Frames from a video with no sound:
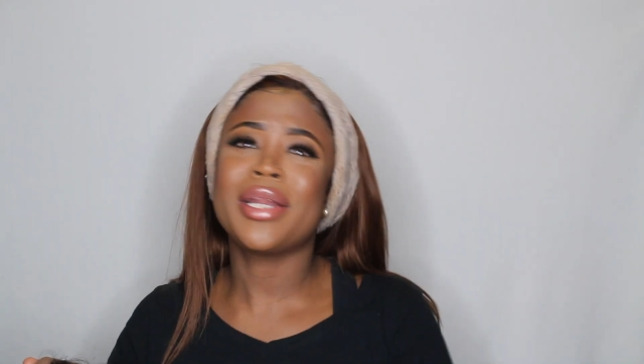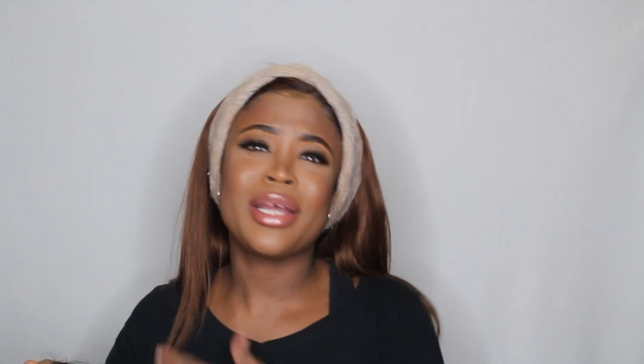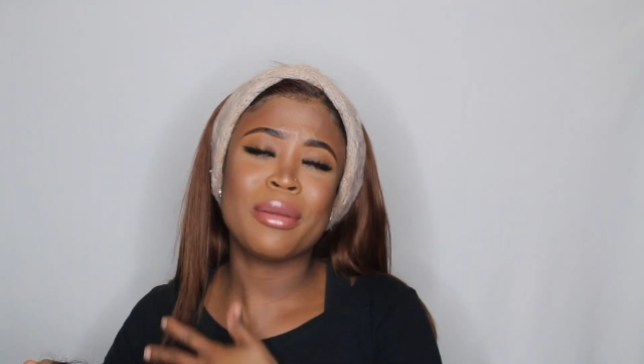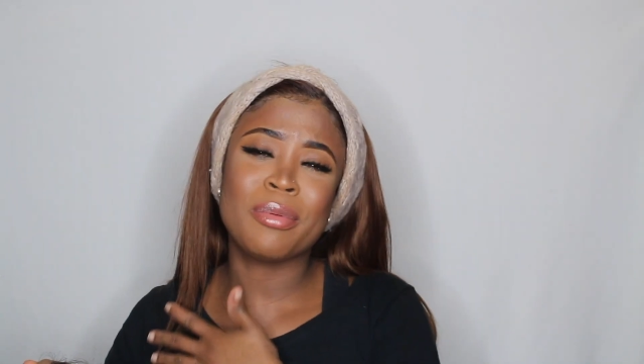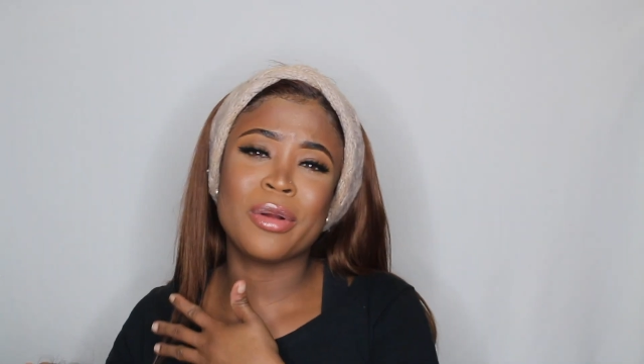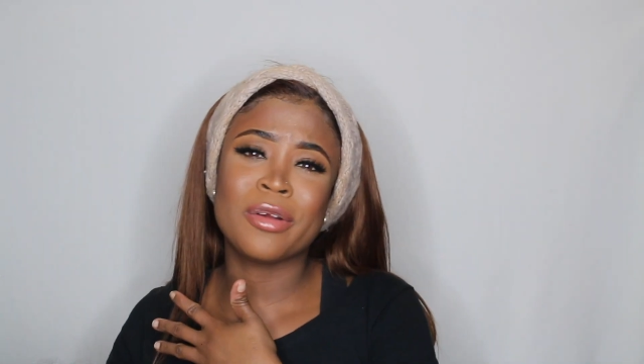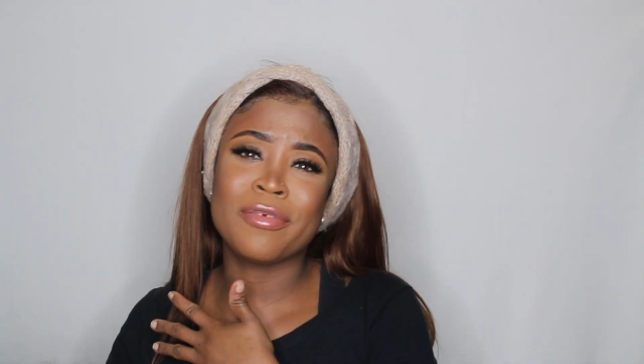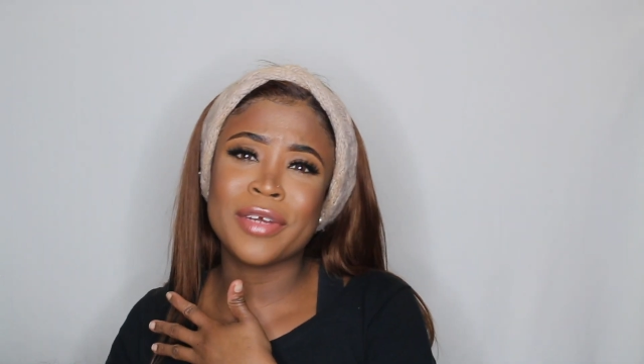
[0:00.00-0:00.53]
near
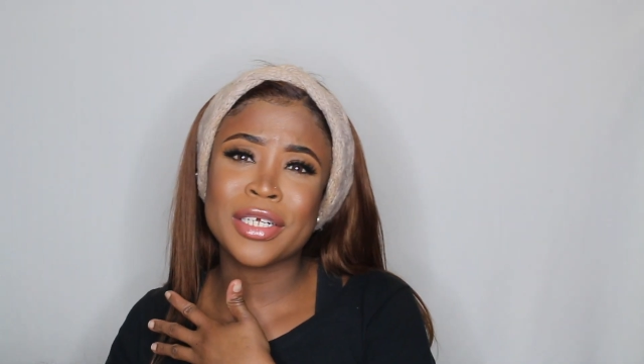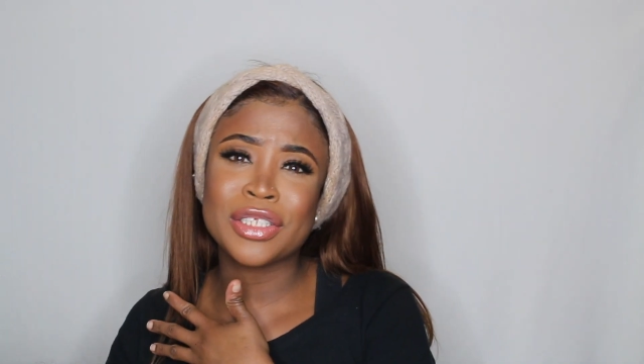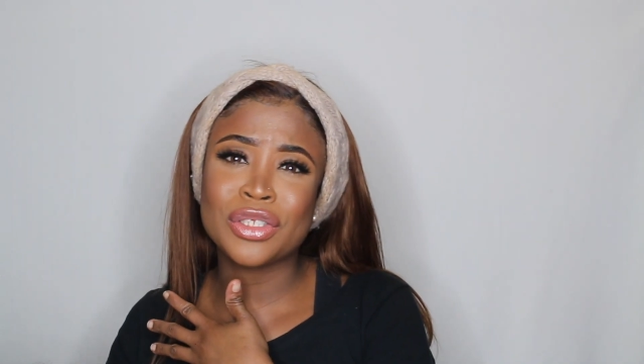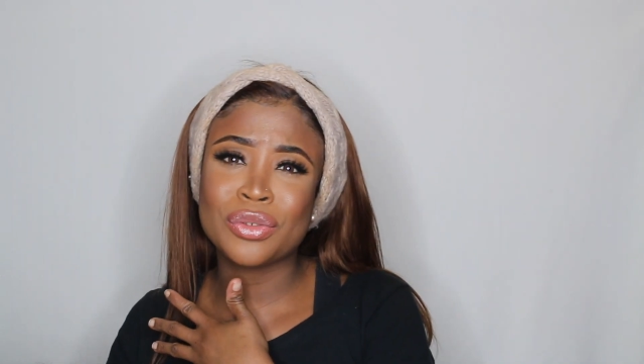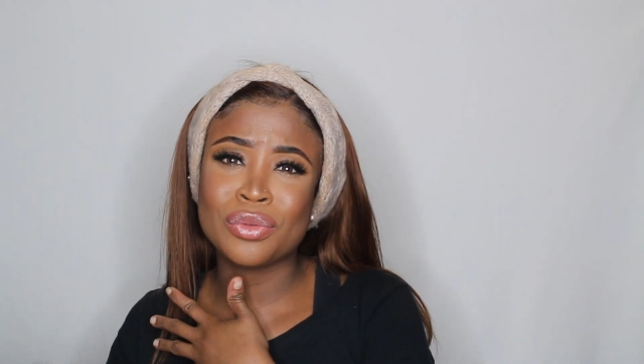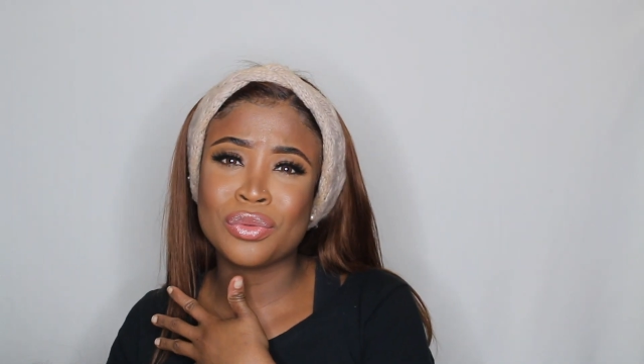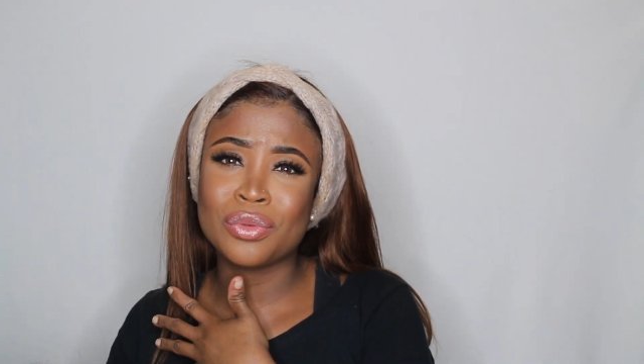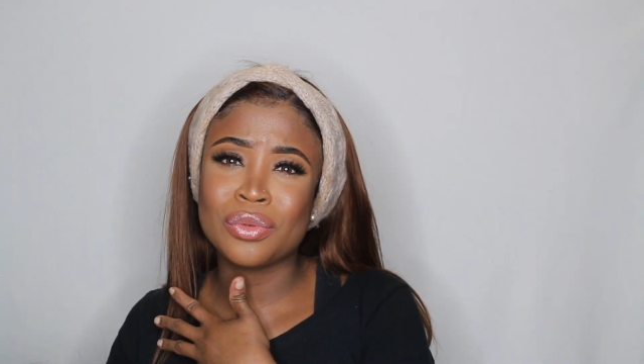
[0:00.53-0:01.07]
perfect
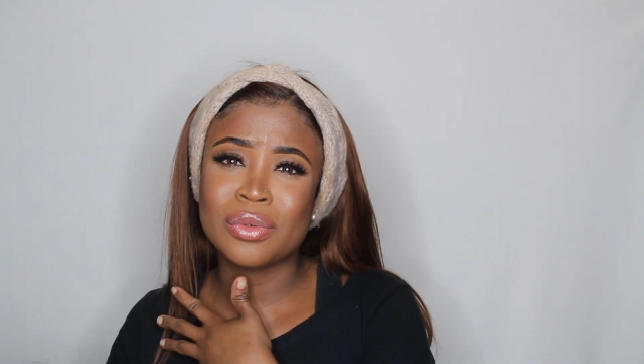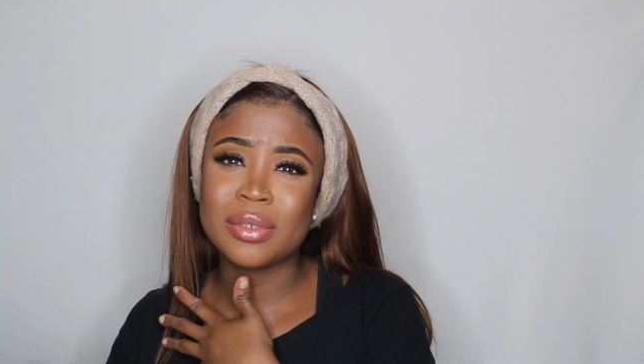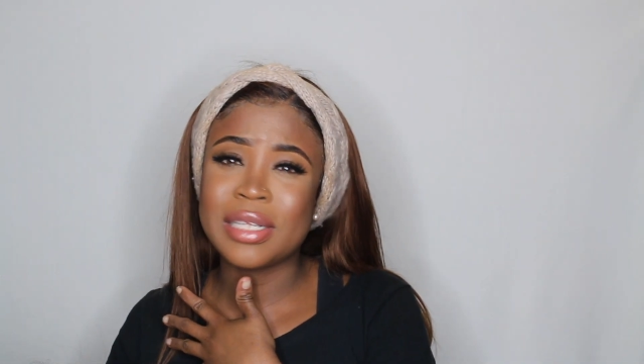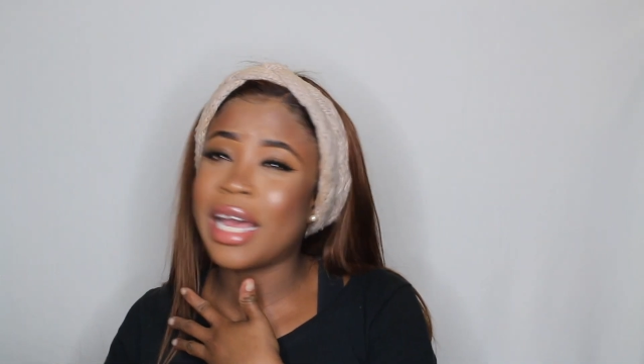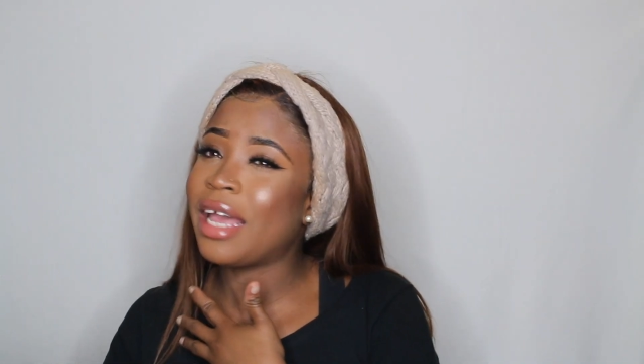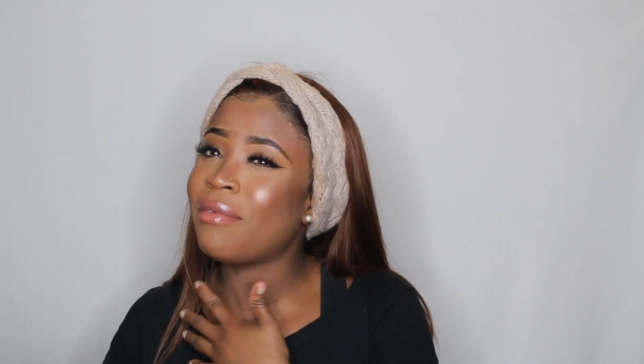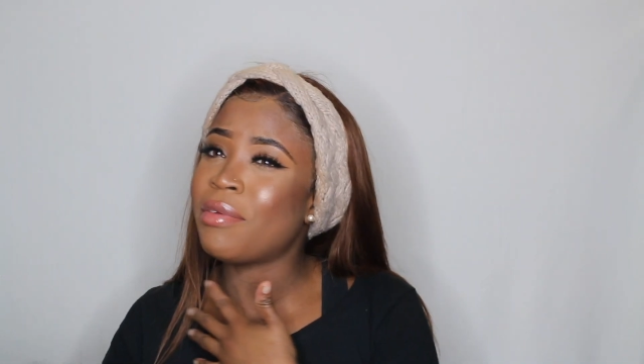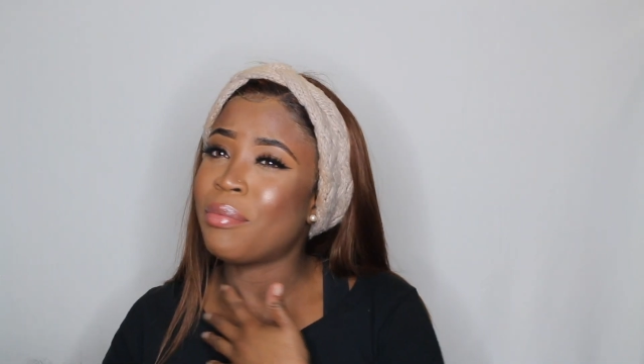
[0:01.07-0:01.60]
to,
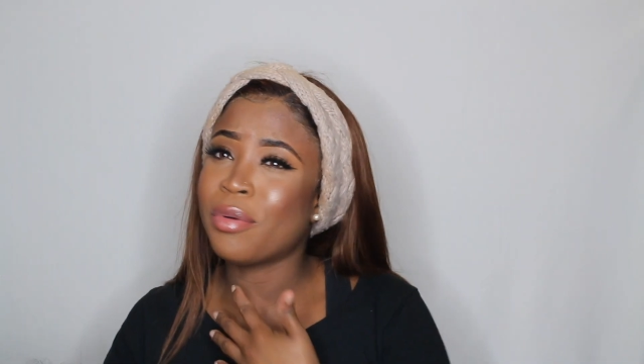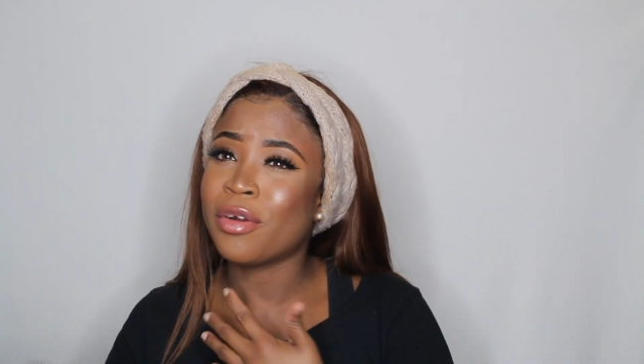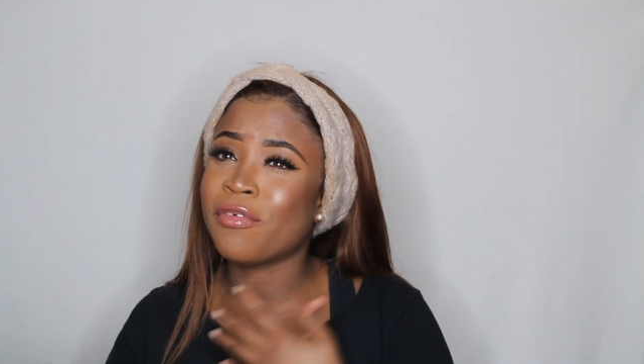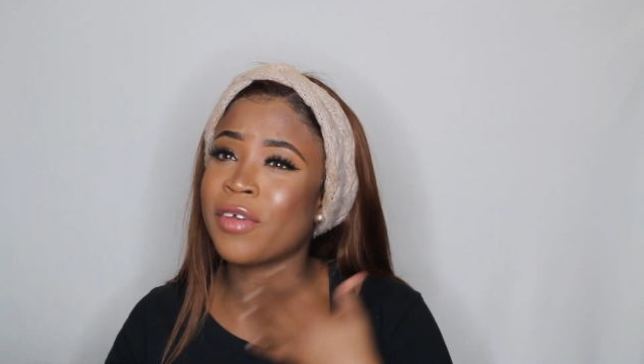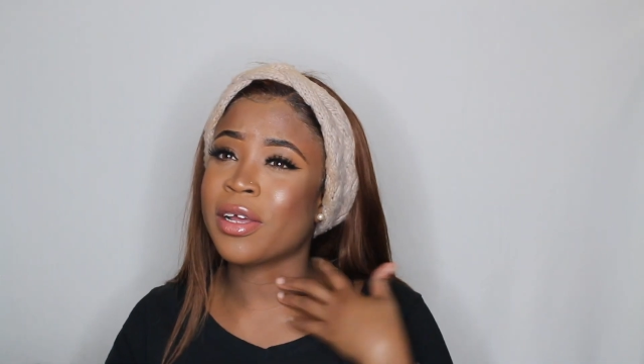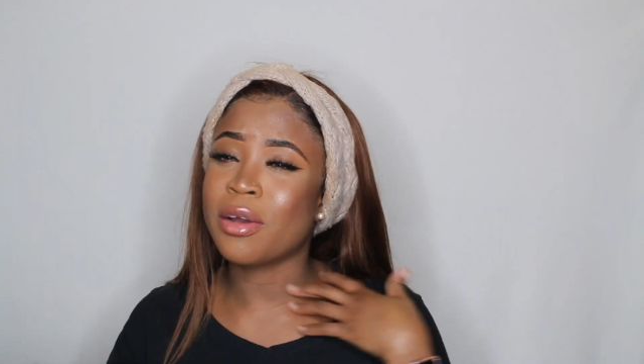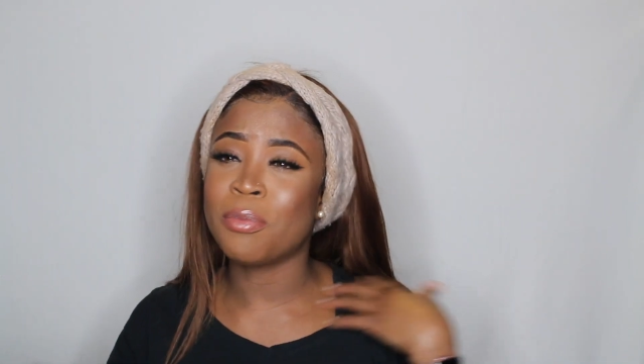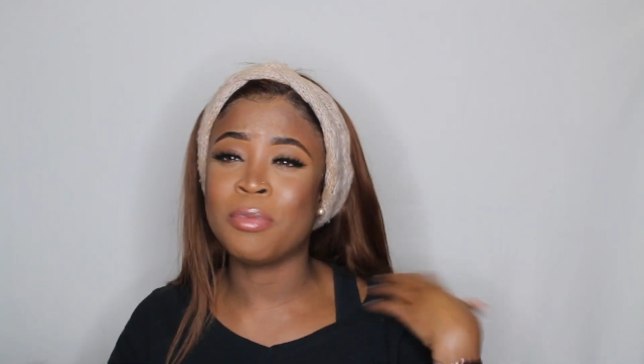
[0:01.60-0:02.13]
not even
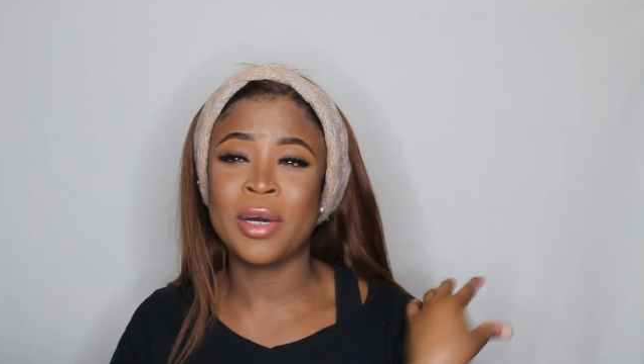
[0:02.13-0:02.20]
perfect,